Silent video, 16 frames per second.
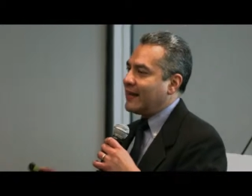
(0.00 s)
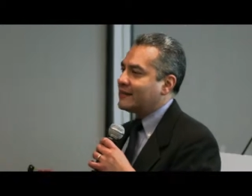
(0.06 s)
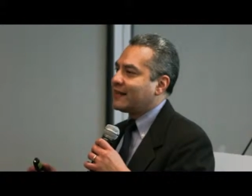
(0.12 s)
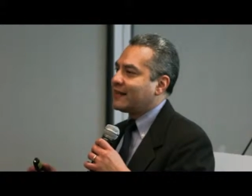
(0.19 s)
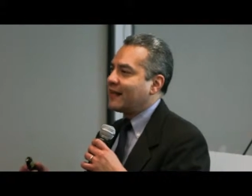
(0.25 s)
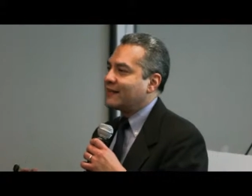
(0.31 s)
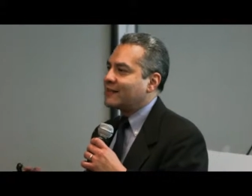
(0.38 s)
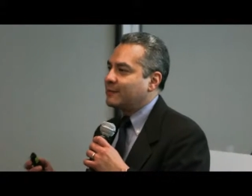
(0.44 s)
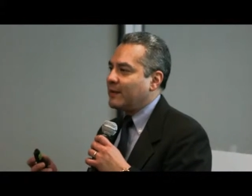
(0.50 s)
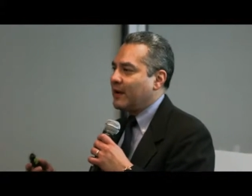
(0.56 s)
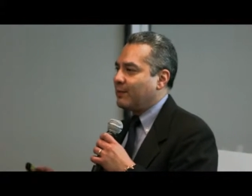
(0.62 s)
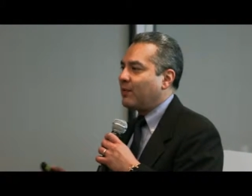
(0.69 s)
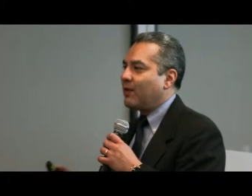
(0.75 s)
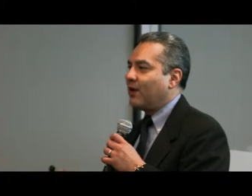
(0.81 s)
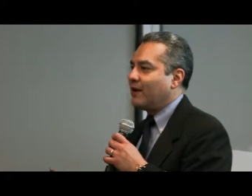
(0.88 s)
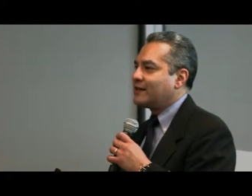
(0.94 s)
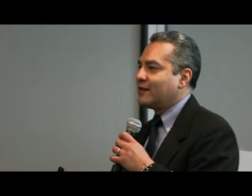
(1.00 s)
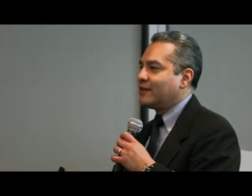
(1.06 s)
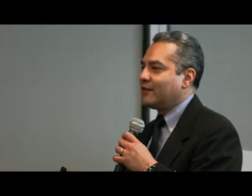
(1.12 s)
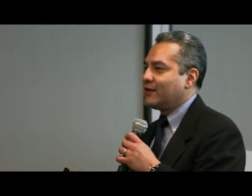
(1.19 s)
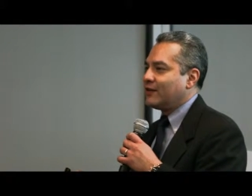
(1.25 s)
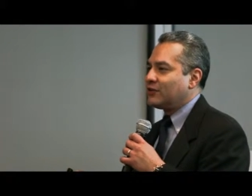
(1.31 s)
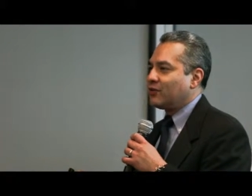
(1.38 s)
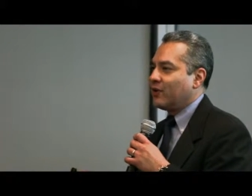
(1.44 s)
things like spare parts
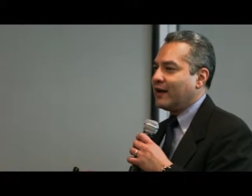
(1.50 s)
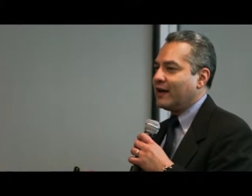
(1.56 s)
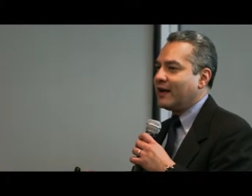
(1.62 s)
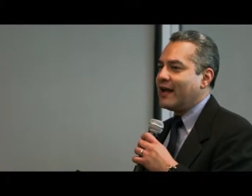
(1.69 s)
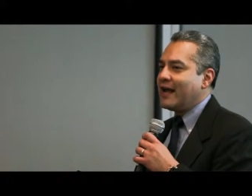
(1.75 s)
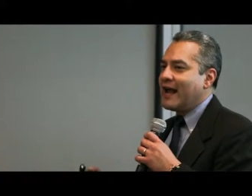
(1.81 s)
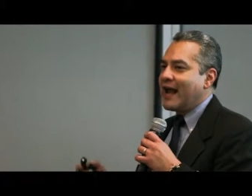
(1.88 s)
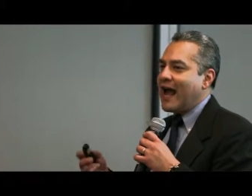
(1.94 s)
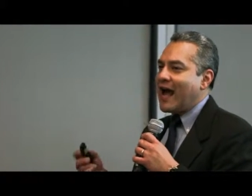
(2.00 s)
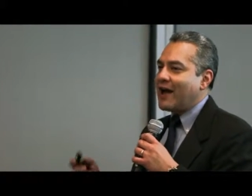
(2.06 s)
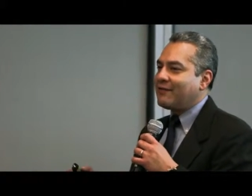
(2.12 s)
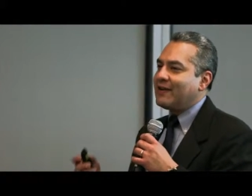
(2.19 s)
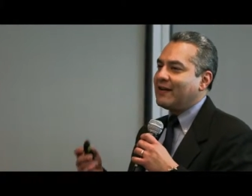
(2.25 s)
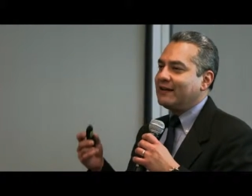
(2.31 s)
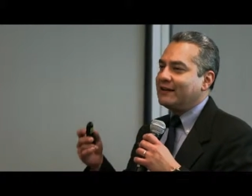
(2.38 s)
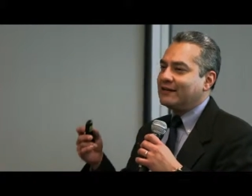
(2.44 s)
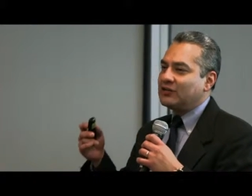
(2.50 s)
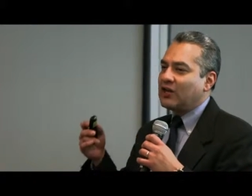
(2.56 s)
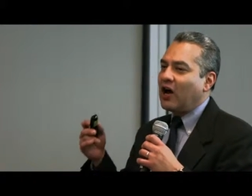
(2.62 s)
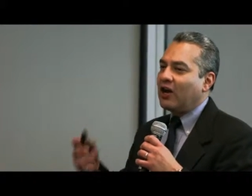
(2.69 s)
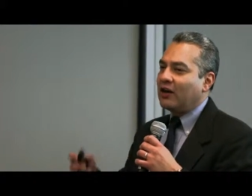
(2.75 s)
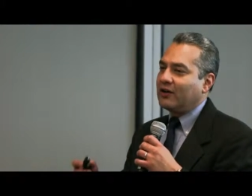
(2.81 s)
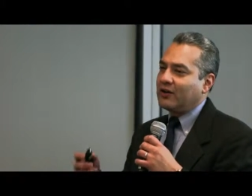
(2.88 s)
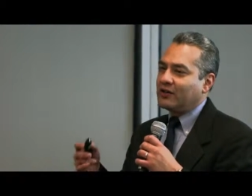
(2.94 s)
inventory. Having
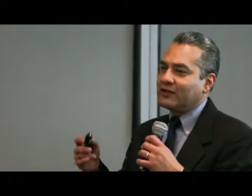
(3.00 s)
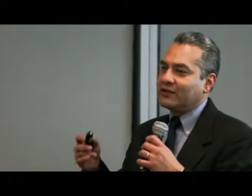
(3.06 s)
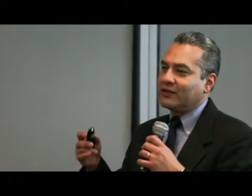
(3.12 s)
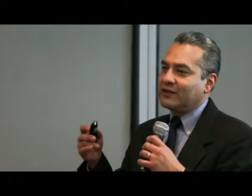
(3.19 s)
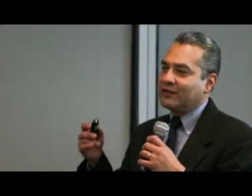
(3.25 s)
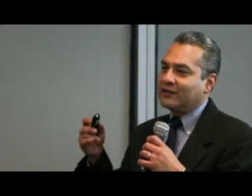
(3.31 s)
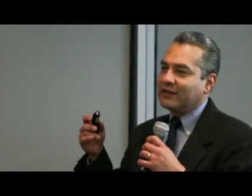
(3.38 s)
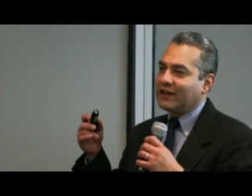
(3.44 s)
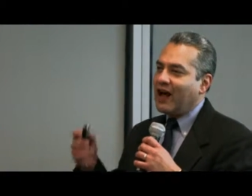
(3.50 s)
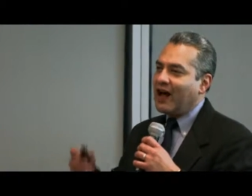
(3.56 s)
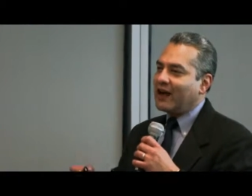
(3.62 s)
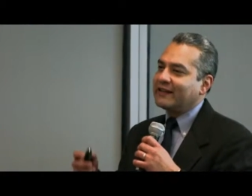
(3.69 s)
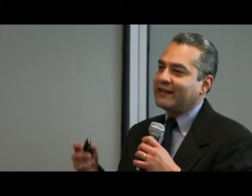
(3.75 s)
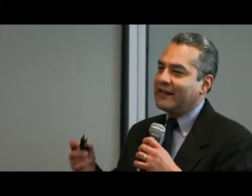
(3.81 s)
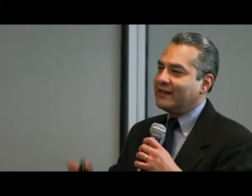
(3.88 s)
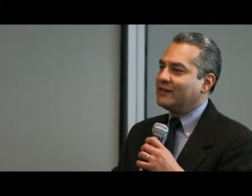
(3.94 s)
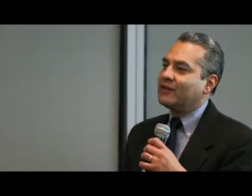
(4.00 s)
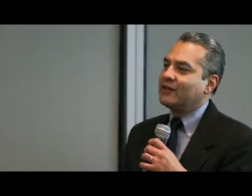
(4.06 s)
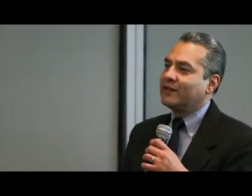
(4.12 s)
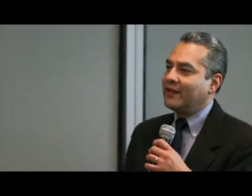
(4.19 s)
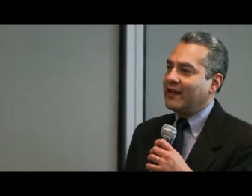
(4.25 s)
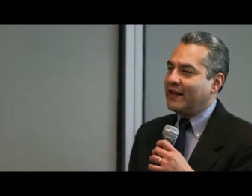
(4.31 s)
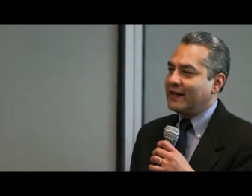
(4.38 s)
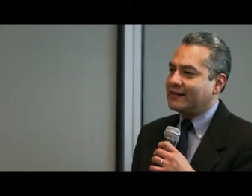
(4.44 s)
dollars locked into
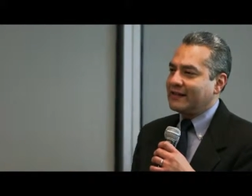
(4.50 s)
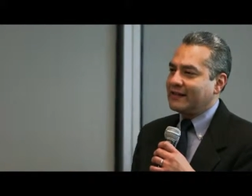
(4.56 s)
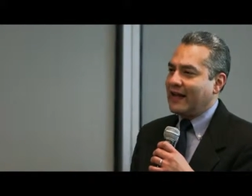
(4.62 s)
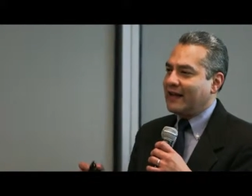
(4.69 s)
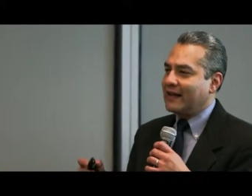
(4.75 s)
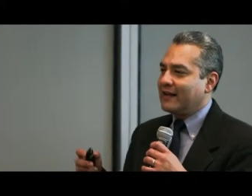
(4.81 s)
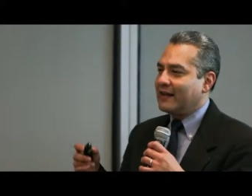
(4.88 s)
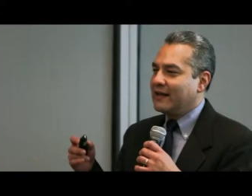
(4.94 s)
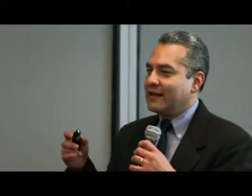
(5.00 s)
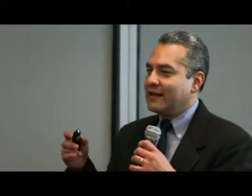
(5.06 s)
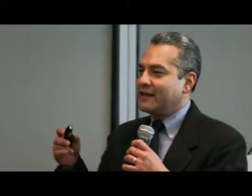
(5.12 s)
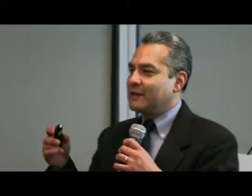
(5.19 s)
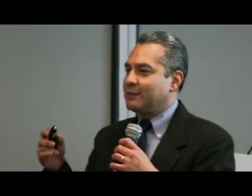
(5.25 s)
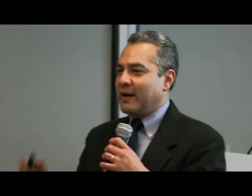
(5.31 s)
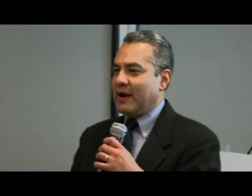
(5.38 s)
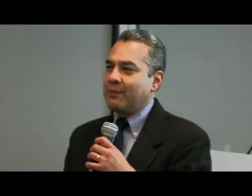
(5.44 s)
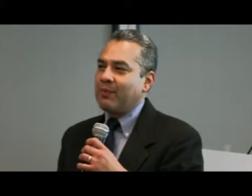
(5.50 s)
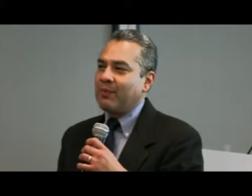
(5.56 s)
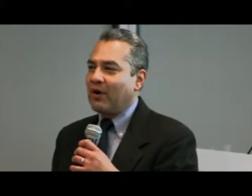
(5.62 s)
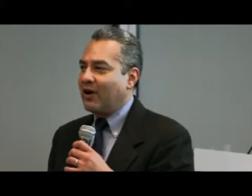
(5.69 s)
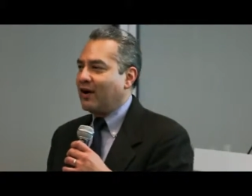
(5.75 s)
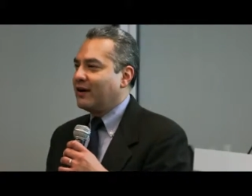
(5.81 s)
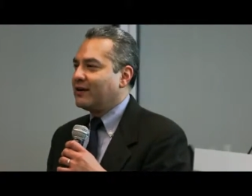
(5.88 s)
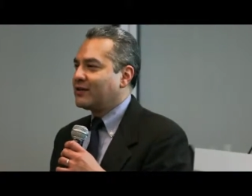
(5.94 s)
things like spare
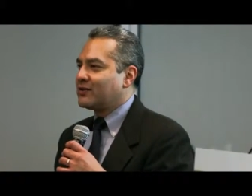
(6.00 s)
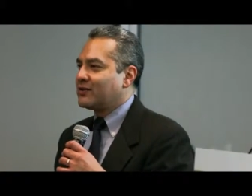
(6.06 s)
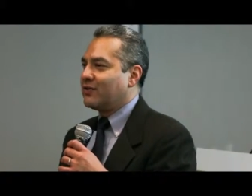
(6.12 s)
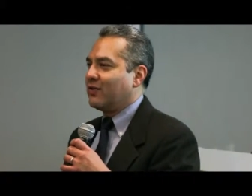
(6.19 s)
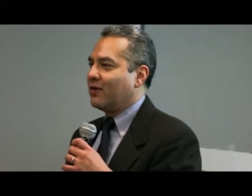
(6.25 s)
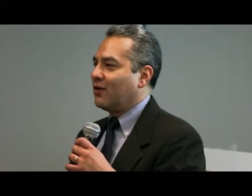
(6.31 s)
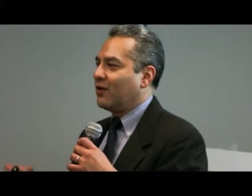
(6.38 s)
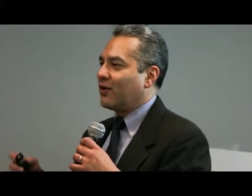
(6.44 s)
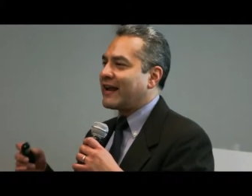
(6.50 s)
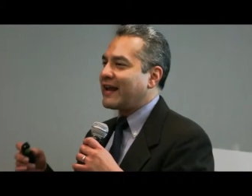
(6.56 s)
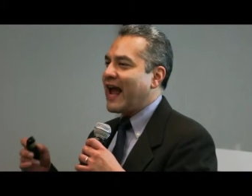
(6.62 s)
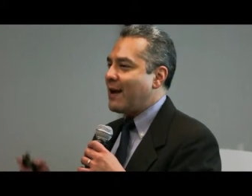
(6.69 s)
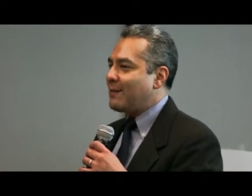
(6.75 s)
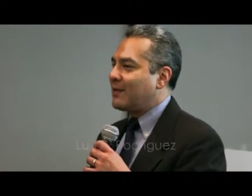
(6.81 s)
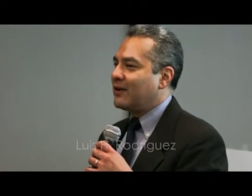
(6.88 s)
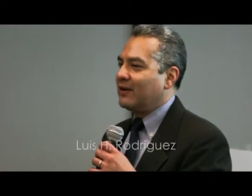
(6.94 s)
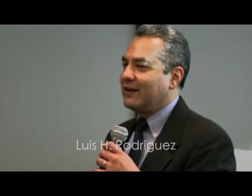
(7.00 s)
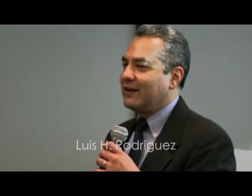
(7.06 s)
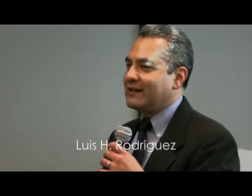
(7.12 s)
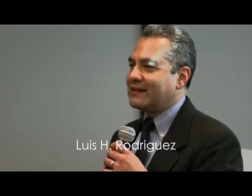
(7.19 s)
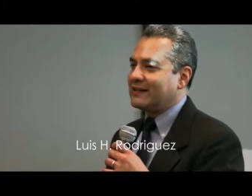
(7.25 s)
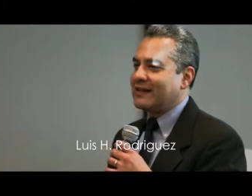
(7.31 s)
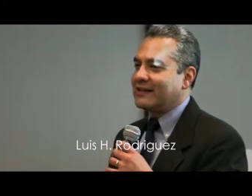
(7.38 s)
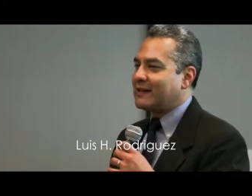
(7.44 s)
parts or capital
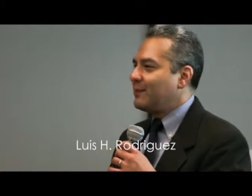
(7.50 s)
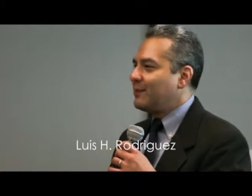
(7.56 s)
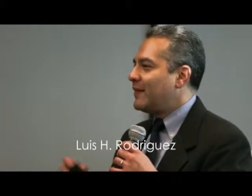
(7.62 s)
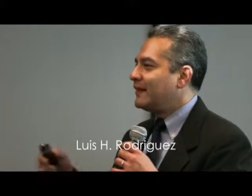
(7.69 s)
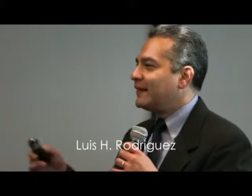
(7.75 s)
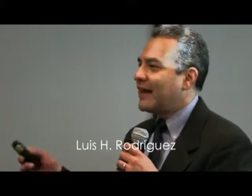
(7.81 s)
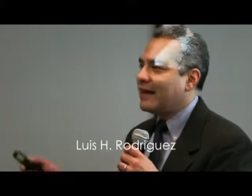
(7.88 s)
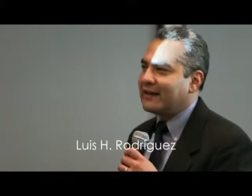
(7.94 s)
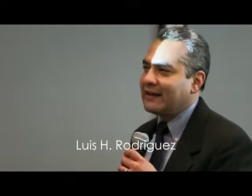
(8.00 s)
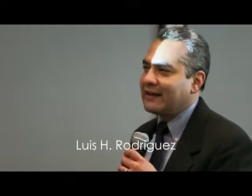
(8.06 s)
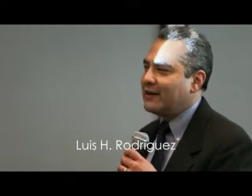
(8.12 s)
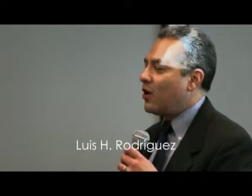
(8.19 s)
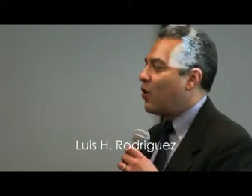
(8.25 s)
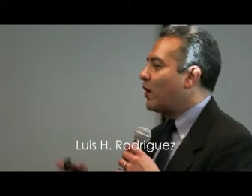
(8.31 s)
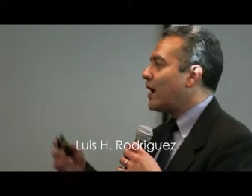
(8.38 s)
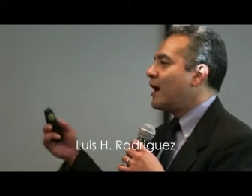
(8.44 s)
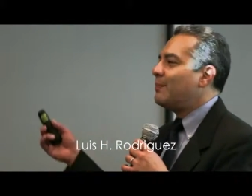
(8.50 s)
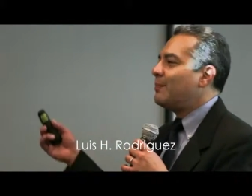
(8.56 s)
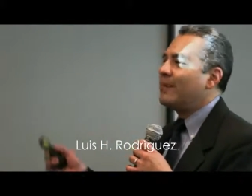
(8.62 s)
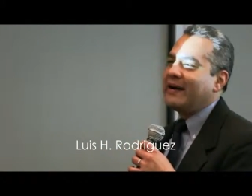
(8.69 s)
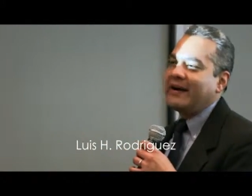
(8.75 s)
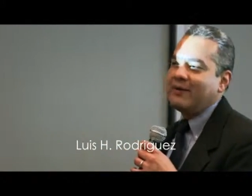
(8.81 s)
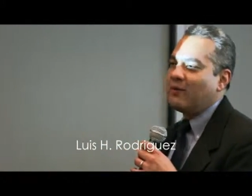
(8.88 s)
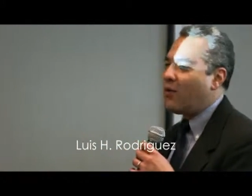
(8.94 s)
is something that no
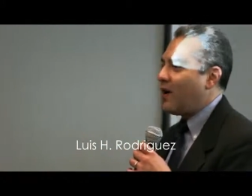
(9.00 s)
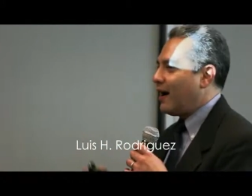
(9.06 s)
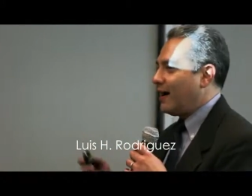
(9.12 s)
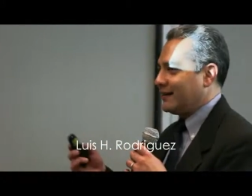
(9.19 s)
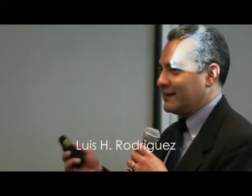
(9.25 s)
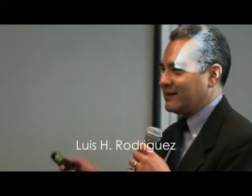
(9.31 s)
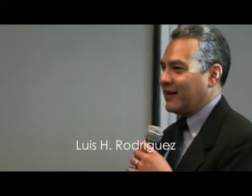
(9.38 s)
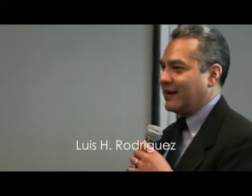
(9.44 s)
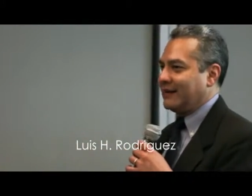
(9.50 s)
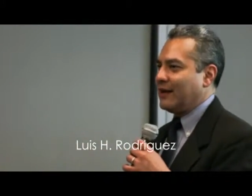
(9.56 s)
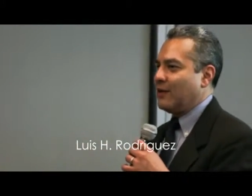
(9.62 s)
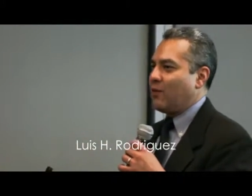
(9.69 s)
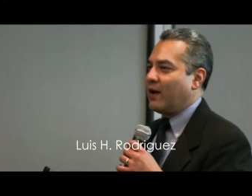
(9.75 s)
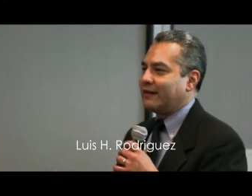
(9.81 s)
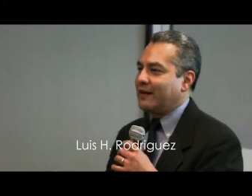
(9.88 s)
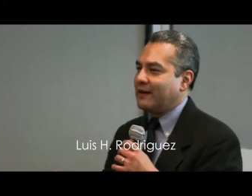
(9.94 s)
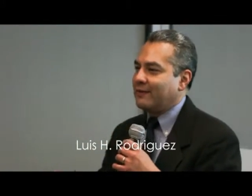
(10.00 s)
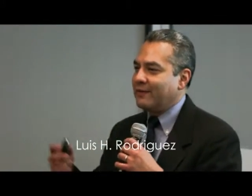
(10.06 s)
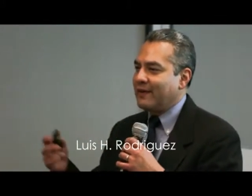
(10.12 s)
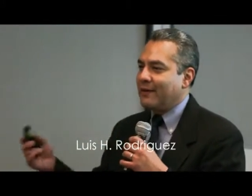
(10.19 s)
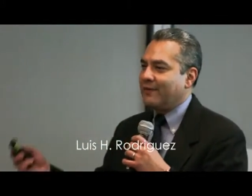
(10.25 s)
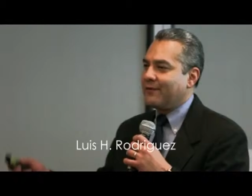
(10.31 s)
company wants, right? They want their